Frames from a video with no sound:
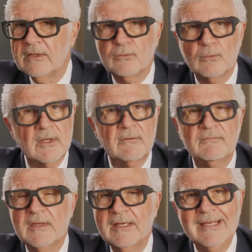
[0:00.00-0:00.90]
is one
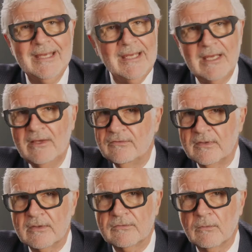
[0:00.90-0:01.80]
of the
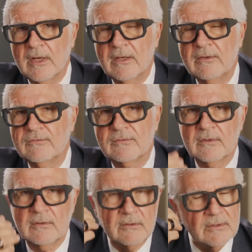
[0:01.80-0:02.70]
easiest ways
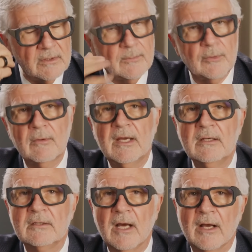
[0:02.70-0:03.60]
to
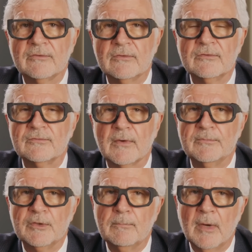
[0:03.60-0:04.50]
liberate toxins from
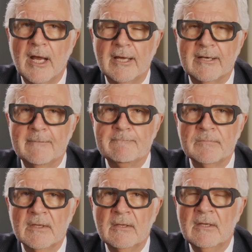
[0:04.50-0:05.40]
your body.
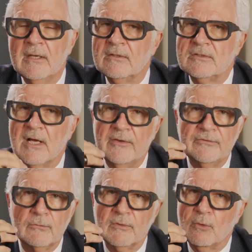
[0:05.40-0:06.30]
It
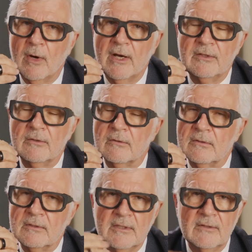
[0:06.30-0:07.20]
doesn't require your
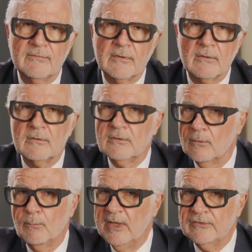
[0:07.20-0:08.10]
liver
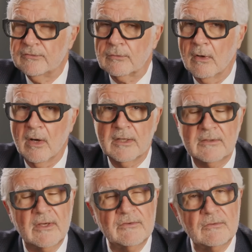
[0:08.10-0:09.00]
to be strong.
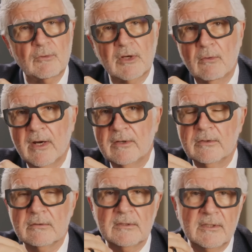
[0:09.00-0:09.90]
It doesn't require
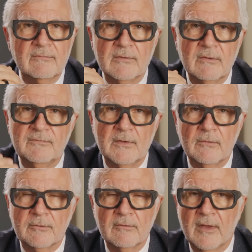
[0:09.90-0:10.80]
your liver to
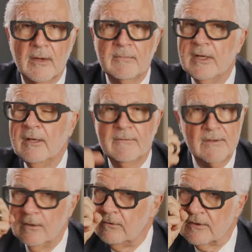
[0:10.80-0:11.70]
filter them.
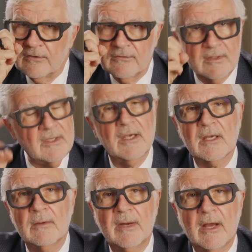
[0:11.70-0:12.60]
You just
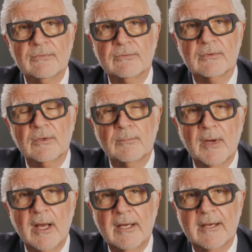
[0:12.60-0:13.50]
kick them out through your
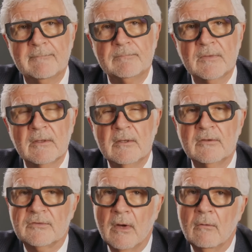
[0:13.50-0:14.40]
body.
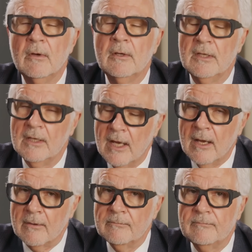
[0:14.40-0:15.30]
So yeah,